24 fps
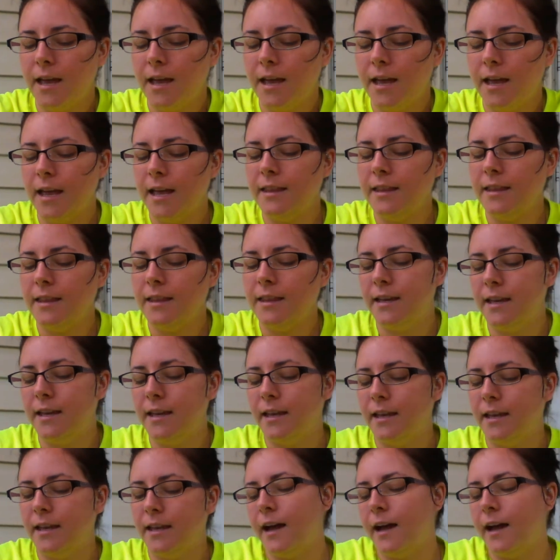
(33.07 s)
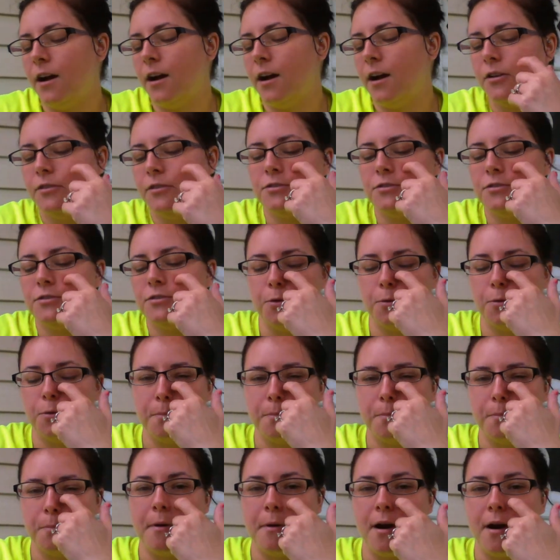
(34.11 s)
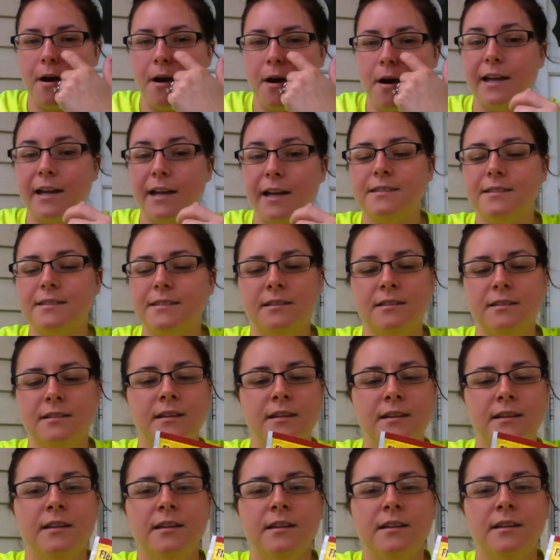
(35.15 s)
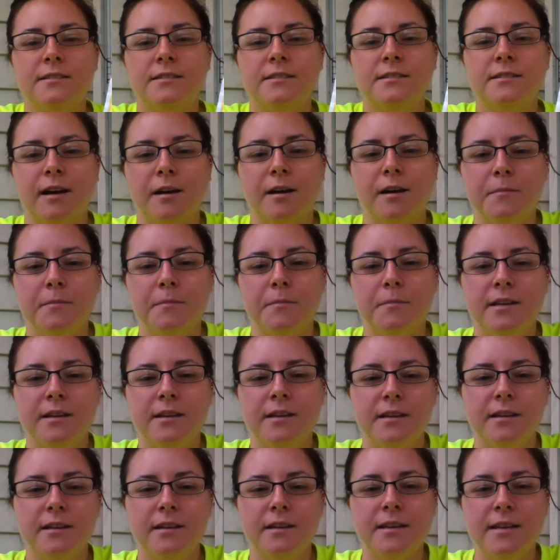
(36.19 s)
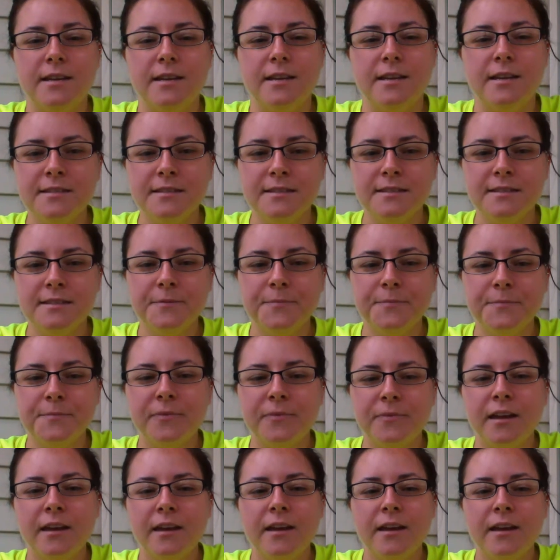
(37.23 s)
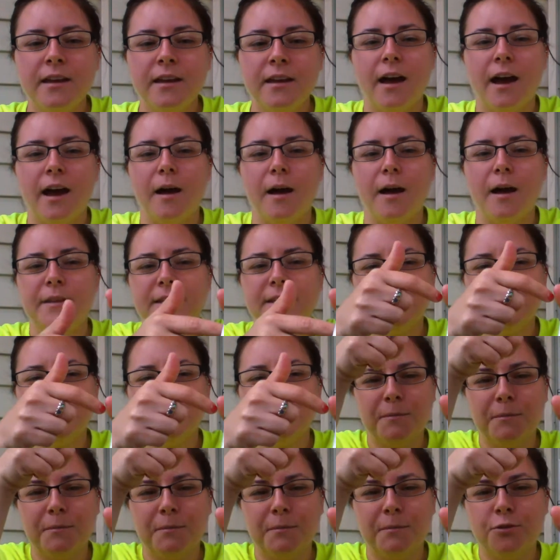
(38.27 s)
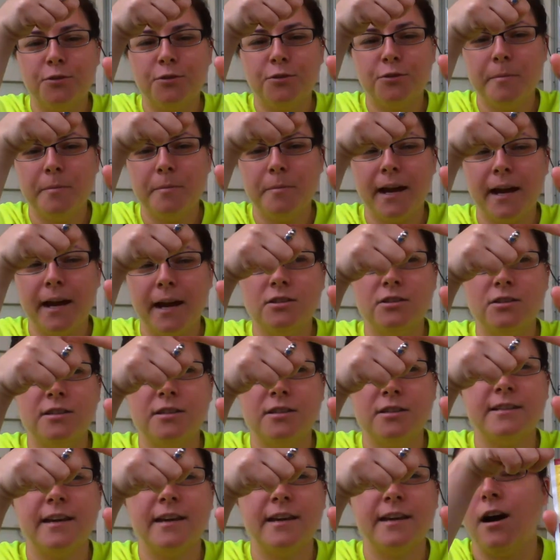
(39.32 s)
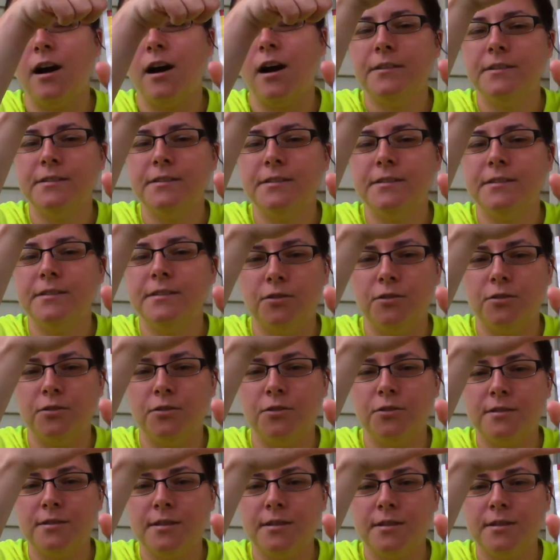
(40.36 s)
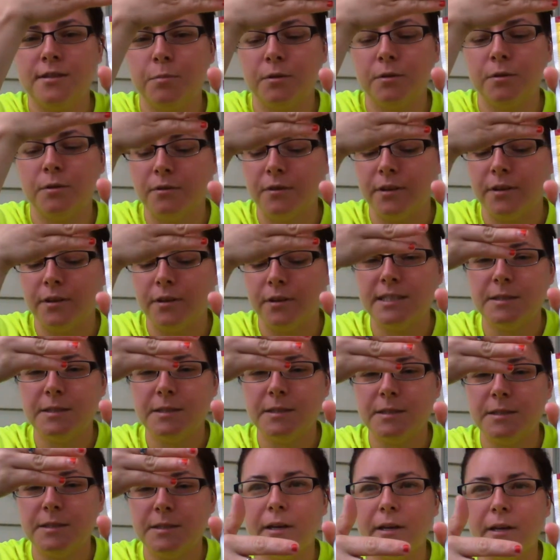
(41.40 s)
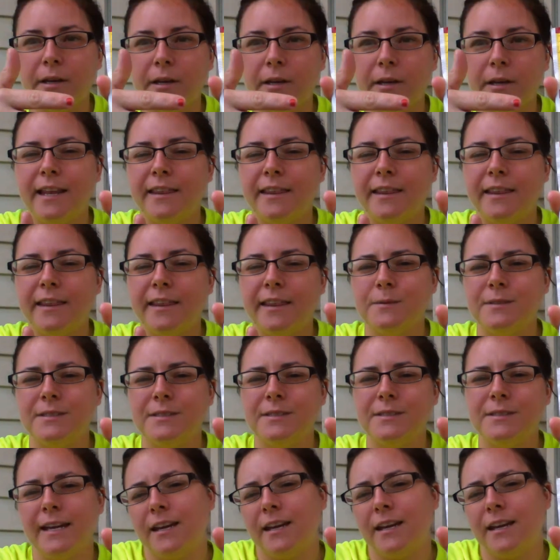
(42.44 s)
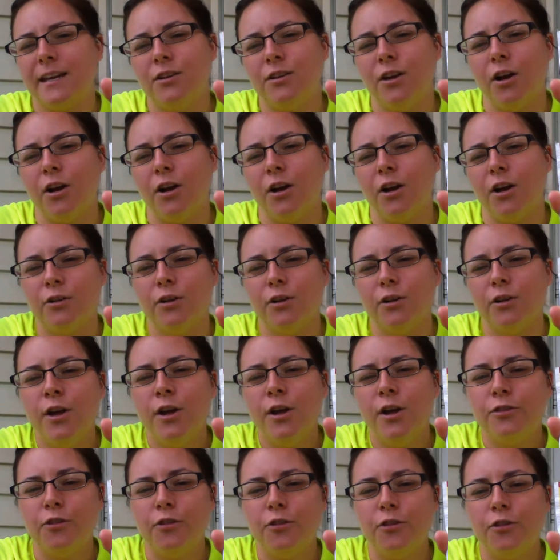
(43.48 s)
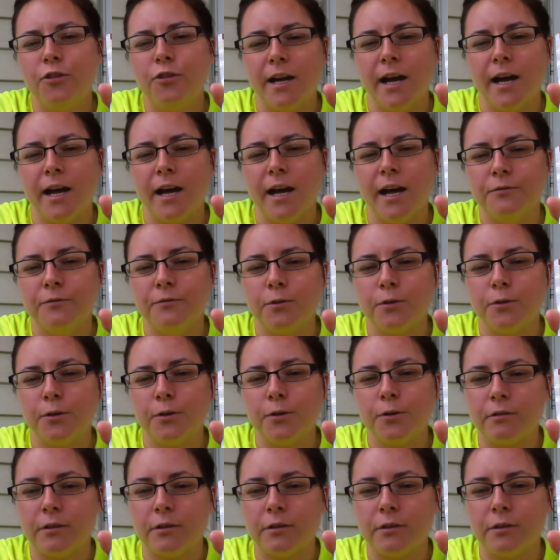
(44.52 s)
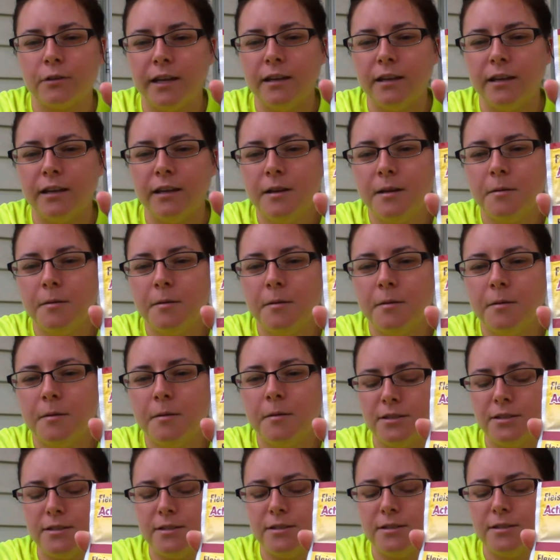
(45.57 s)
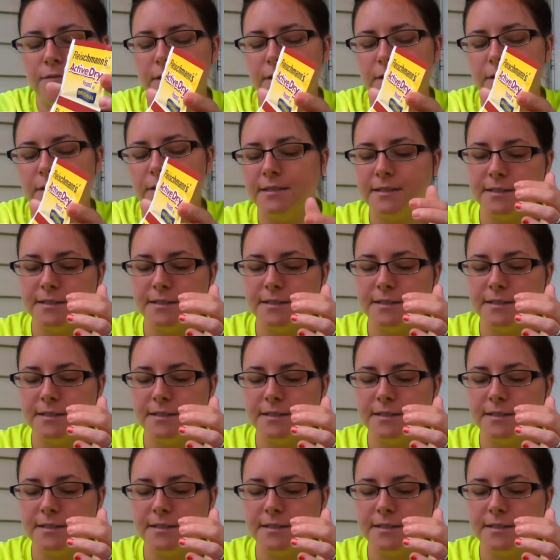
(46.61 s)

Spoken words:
And then I also bought some yeast. This came in 3 packages. I obviously used the top one for the experiment, and then this was like $1.39 for 3 packages of yeast.